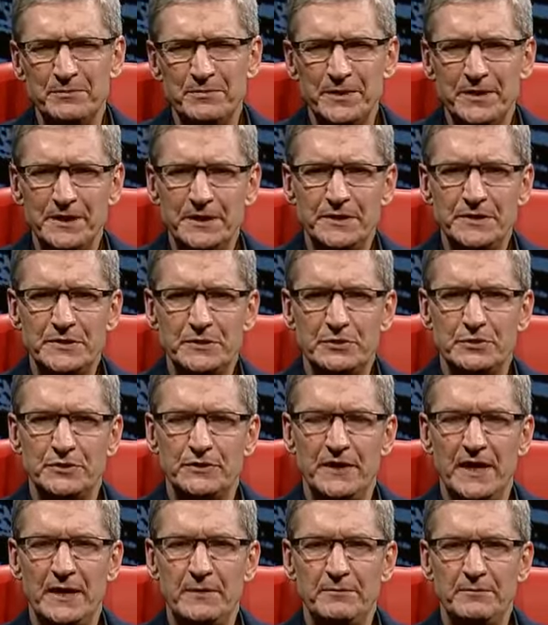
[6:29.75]
piece,
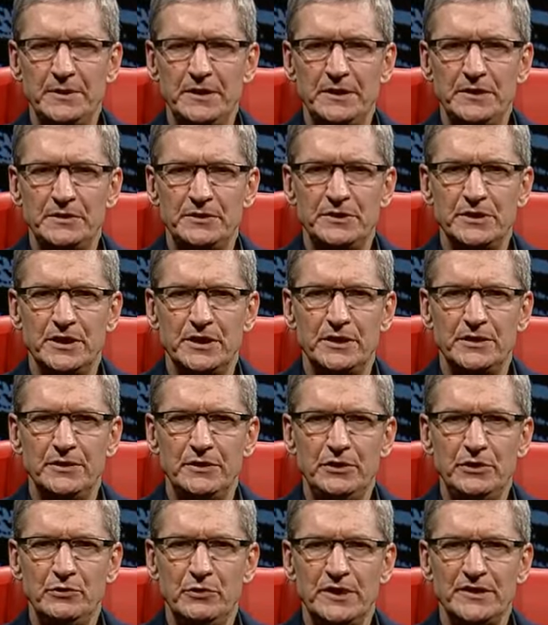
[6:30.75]
could that be done in
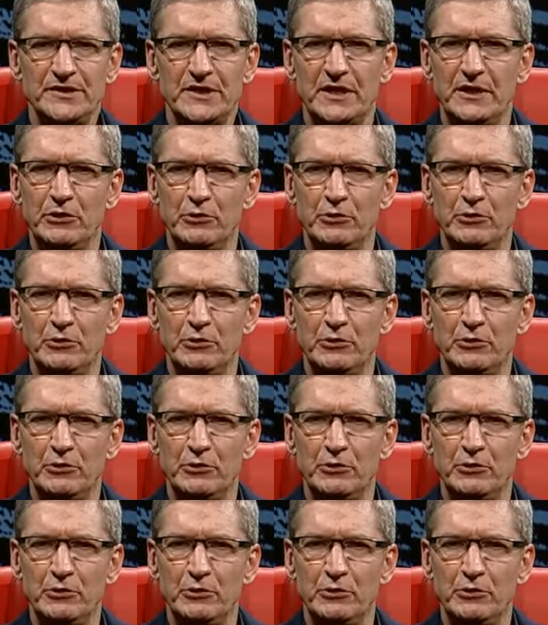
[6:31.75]
the U S?